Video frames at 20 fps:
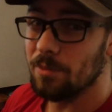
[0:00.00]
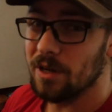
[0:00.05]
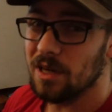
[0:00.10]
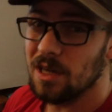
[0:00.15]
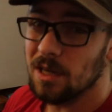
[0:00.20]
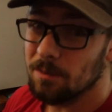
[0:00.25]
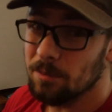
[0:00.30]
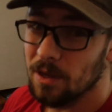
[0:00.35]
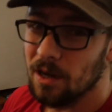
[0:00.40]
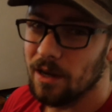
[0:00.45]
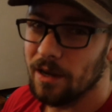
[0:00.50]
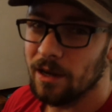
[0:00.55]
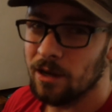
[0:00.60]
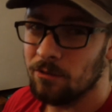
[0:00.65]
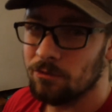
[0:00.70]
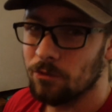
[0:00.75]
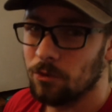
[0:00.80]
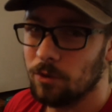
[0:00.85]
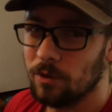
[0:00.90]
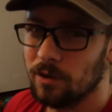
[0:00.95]
but keep an eye
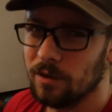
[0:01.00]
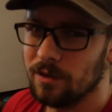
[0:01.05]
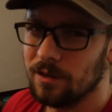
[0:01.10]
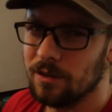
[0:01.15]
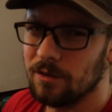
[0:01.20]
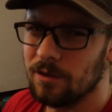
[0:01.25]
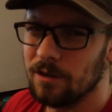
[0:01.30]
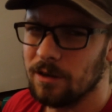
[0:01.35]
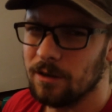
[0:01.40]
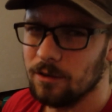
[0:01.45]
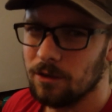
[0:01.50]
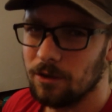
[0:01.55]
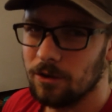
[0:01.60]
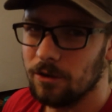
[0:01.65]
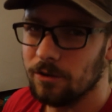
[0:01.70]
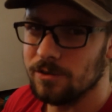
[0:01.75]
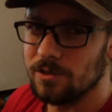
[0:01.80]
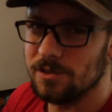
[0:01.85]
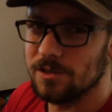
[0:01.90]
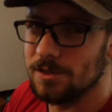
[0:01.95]
out for it on the internet at
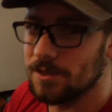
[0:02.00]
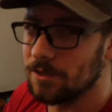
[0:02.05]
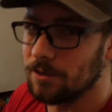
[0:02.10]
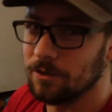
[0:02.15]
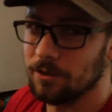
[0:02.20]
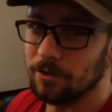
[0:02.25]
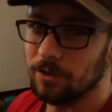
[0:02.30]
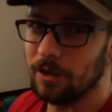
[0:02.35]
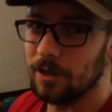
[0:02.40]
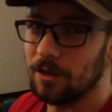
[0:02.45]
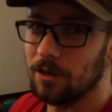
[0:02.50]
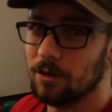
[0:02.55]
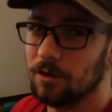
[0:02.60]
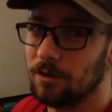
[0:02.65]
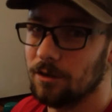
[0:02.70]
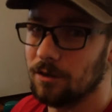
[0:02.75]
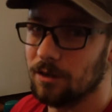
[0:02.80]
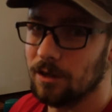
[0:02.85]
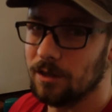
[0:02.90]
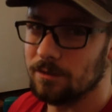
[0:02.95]
large. It's still a great
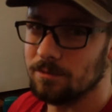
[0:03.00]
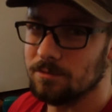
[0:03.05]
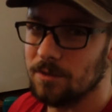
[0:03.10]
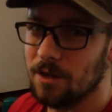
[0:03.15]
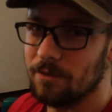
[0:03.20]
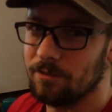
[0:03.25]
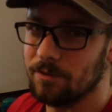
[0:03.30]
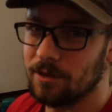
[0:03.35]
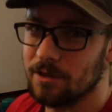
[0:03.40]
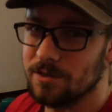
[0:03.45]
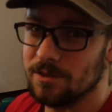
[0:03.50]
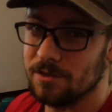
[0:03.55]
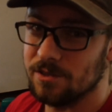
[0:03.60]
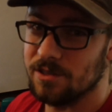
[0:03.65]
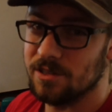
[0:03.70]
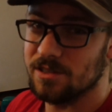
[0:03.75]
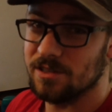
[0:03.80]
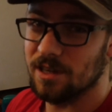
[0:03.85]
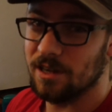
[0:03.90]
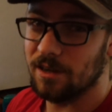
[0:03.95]
car, and I definitely
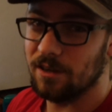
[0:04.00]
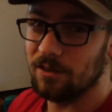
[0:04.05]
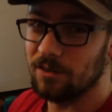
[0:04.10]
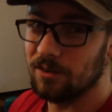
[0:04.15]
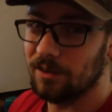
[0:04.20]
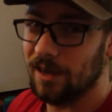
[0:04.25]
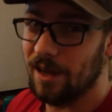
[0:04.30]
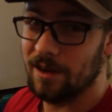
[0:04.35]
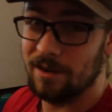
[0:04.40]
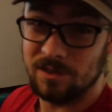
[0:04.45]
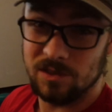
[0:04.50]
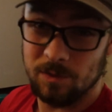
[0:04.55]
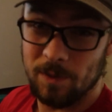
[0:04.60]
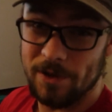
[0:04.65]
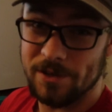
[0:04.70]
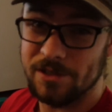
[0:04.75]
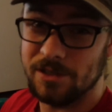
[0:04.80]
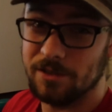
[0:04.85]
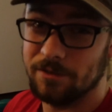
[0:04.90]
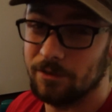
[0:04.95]
suggest taking a look at it,
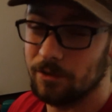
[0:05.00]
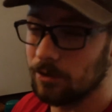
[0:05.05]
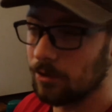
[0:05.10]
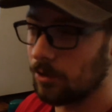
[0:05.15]
especially if you're